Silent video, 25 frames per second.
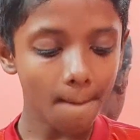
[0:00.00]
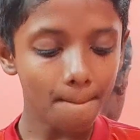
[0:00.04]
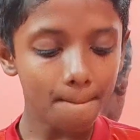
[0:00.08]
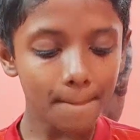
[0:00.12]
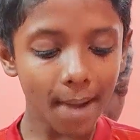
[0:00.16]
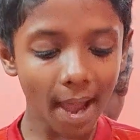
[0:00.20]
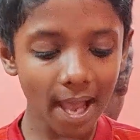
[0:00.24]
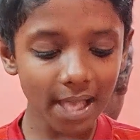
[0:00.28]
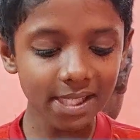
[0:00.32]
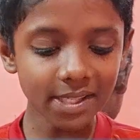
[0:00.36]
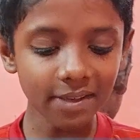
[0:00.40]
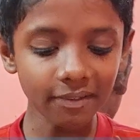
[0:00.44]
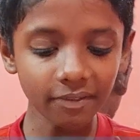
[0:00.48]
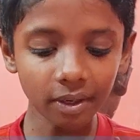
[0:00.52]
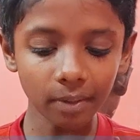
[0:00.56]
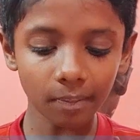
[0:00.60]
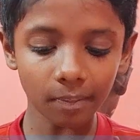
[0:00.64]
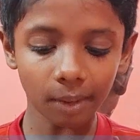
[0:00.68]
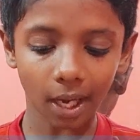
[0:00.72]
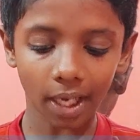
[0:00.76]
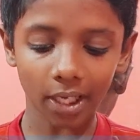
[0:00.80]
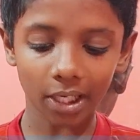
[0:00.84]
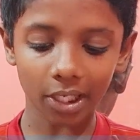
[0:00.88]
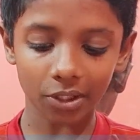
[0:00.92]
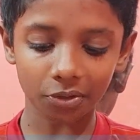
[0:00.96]
Passively
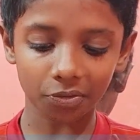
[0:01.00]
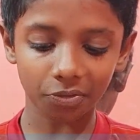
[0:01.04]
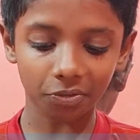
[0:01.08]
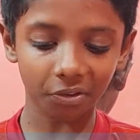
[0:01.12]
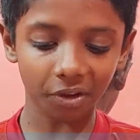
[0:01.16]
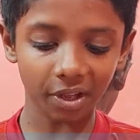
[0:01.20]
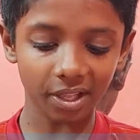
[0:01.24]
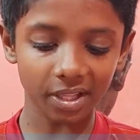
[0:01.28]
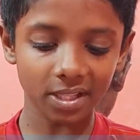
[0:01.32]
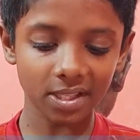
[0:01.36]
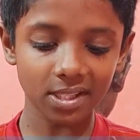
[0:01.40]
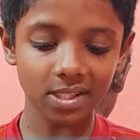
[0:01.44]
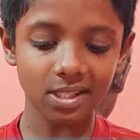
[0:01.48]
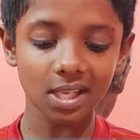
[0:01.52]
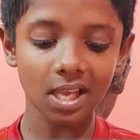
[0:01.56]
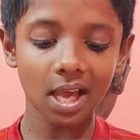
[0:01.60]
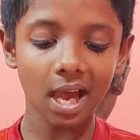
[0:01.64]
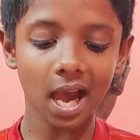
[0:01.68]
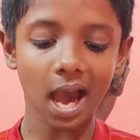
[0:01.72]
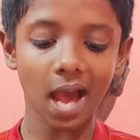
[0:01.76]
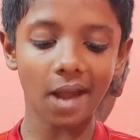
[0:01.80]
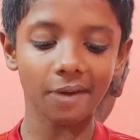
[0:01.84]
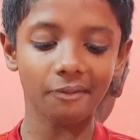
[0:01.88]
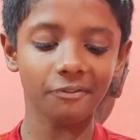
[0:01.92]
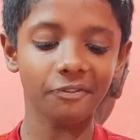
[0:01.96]
managed funds
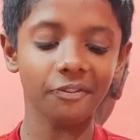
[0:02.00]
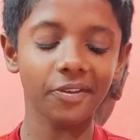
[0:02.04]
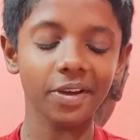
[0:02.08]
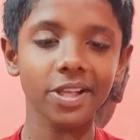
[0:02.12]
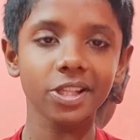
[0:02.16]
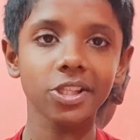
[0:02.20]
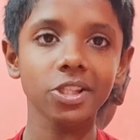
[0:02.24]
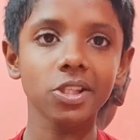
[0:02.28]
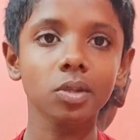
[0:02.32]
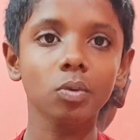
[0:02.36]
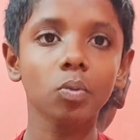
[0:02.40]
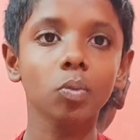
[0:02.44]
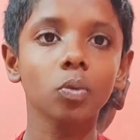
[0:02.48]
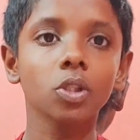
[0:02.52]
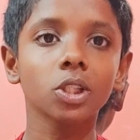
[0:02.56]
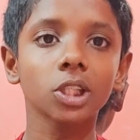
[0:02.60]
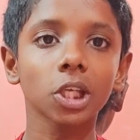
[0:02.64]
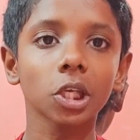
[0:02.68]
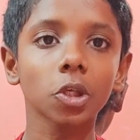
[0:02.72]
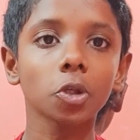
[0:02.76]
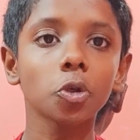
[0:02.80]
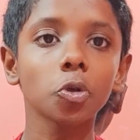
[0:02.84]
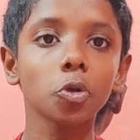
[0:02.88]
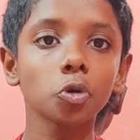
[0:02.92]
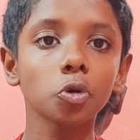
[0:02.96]
are funds which are
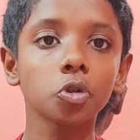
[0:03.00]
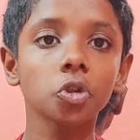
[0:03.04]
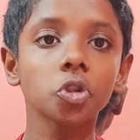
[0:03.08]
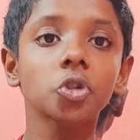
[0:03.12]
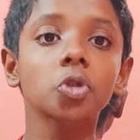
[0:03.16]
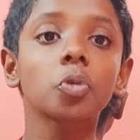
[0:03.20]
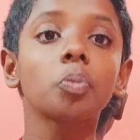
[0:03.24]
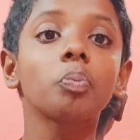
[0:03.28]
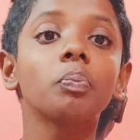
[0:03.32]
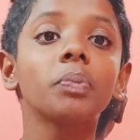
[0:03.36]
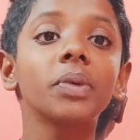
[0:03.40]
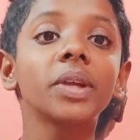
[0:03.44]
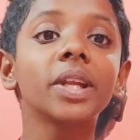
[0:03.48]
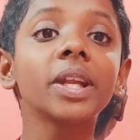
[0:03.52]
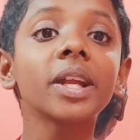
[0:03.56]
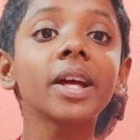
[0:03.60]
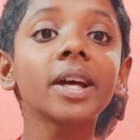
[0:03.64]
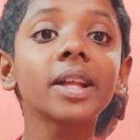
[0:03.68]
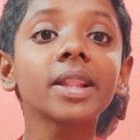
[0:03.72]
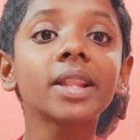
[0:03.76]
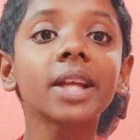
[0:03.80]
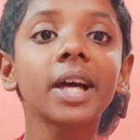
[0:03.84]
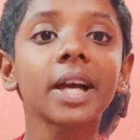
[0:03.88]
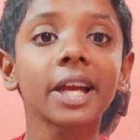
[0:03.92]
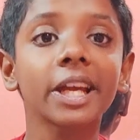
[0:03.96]
used to
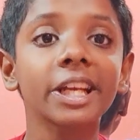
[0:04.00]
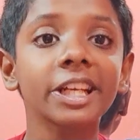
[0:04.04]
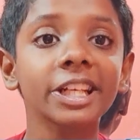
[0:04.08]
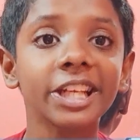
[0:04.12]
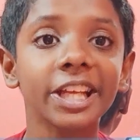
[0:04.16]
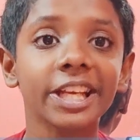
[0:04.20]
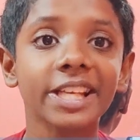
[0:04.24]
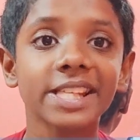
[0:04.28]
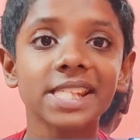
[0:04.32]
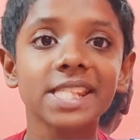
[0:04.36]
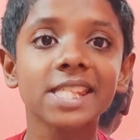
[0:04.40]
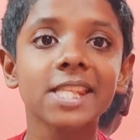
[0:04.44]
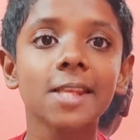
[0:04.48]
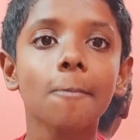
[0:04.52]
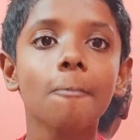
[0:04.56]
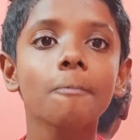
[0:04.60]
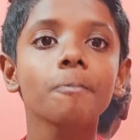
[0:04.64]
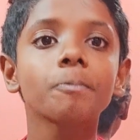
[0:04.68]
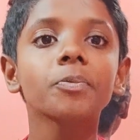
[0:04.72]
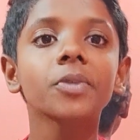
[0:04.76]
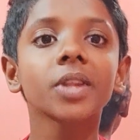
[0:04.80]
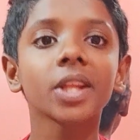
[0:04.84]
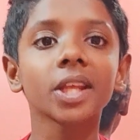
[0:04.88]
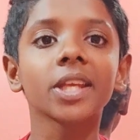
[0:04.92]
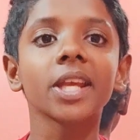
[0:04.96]
mirror the index.
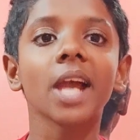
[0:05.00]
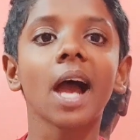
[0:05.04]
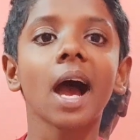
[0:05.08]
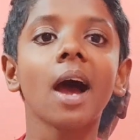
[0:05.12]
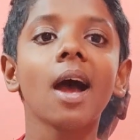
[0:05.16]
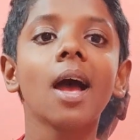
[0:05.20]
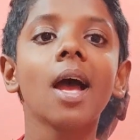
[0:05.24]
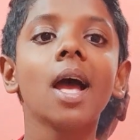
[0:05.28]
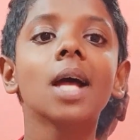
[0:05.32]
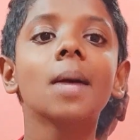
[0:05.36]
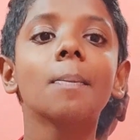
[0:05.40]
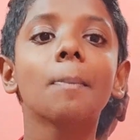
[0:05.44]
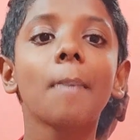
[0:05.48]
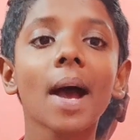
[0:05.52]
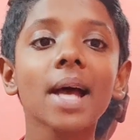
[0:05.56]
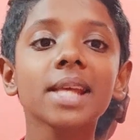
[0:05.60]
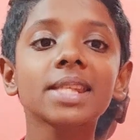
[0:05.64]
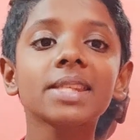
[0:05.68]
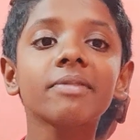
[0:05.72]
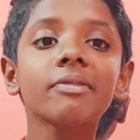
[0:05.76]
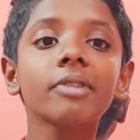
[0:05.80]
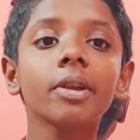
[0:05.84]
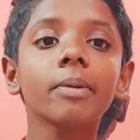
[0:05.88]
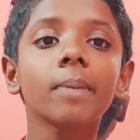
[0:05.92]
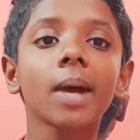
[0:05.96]
Yeah,
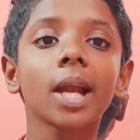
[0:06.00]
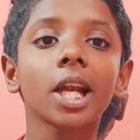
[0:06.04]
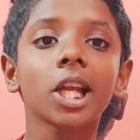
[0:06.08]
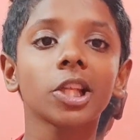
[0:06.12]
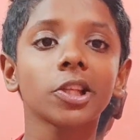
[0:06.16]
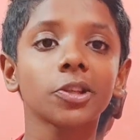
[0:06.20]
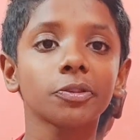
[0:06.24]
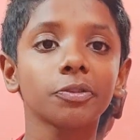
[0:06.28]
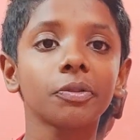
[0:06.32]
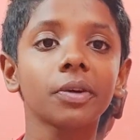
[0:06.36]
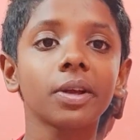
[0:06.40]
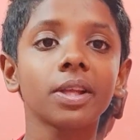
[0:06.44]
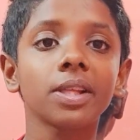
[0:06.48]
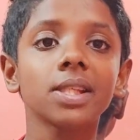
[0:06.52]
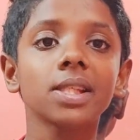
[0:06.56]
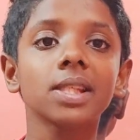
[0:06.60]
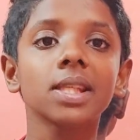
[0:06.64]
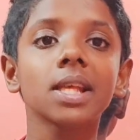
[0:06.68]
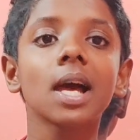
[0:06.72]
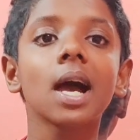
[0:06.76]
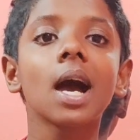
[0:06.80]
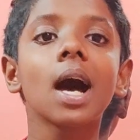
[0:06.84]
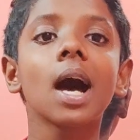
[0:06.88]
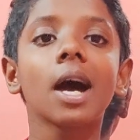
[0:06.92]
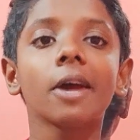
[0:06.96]
passively managed
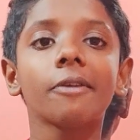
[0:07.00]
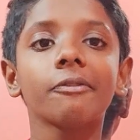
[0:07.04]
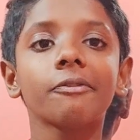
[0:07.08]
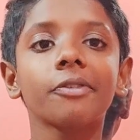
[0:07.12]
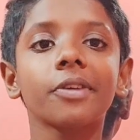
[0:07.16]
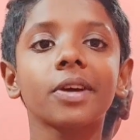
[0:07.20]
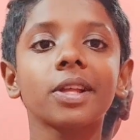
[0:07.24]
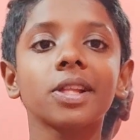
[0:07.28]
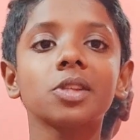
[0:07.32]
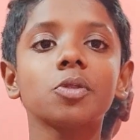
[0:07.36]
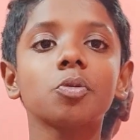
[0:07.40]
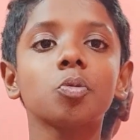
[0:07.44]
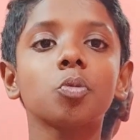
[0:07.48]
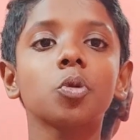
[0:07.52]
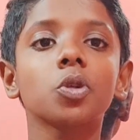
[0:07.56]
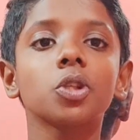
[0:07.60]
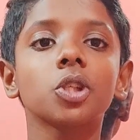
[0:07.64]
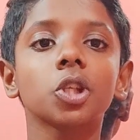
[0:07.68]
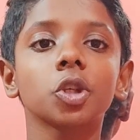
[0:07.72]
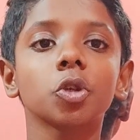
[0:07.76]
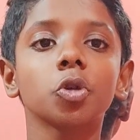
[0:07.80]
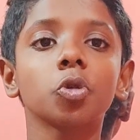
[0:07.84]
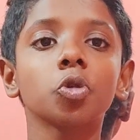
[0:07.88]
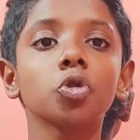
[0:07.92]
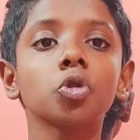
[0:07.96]
funds are funds which
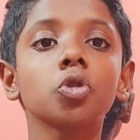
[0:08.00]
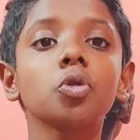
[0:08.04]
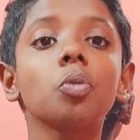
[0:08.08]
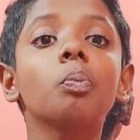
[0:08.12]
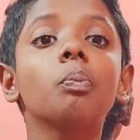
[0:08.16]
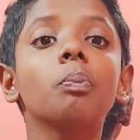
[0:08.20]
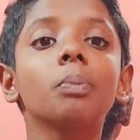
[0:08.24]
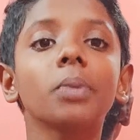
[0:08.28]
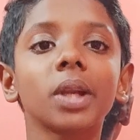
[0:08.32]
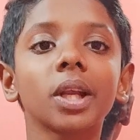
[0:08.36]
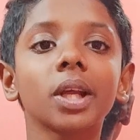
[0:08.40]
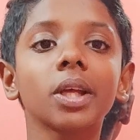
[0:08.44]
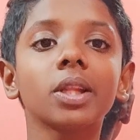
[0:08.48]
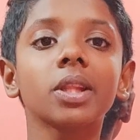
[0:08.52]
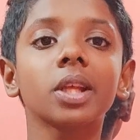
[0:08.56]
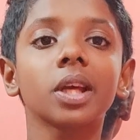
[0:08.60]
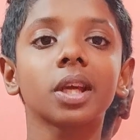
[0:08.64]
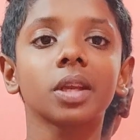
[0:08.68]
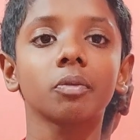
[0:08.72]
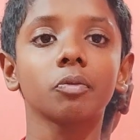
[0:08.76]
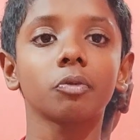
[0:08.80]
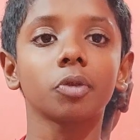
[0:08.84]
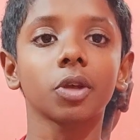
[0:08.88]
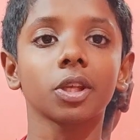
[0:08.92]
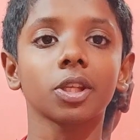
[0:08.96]
are used to mirror the
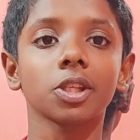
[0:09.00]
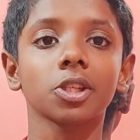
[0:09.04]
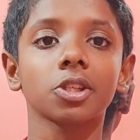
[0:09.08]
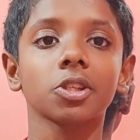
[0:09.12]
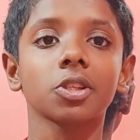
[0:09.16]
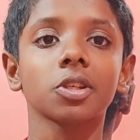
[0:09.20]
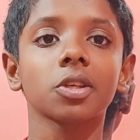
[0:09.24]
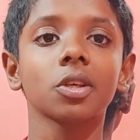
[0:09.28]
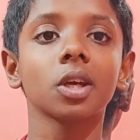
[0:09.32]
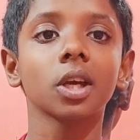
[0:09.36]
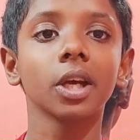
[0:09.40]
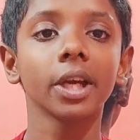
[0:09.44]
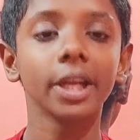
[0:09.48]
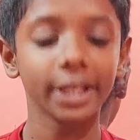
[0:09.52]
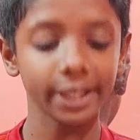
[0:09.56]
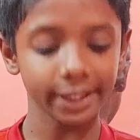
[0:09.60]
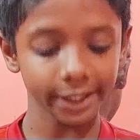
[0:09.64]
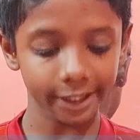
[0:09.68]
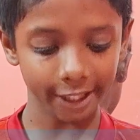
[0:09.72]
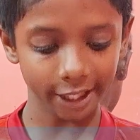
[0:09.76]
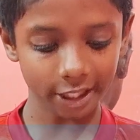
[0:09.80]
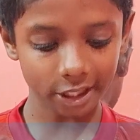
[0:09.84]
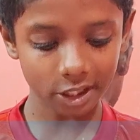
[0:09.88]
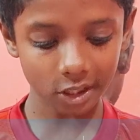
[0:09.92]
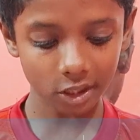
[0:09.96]

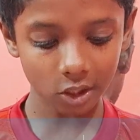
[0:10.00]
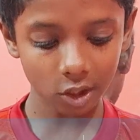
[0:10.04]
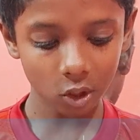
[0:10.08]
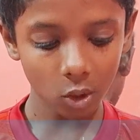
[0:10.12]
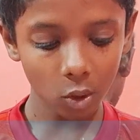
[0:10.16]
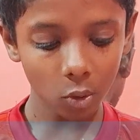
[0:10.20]
index,